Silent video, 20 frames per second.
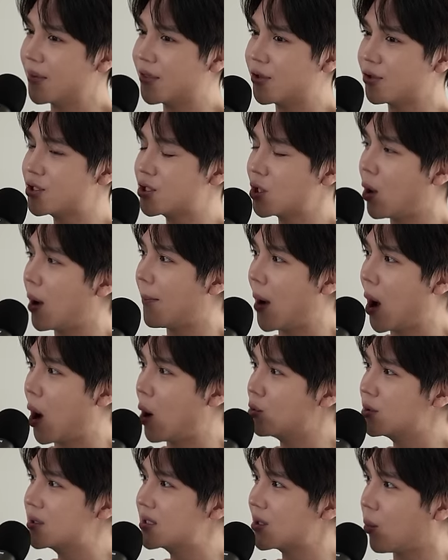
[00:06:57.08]
but they're so
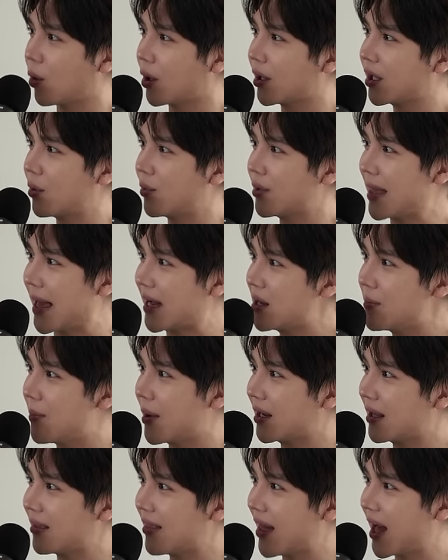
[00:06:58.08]
opposed to working with
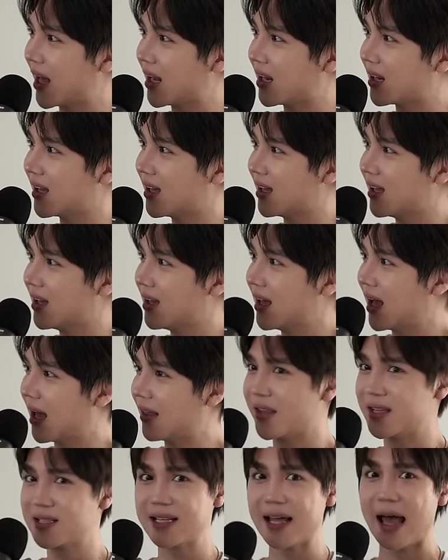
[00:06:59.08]
anybody that unless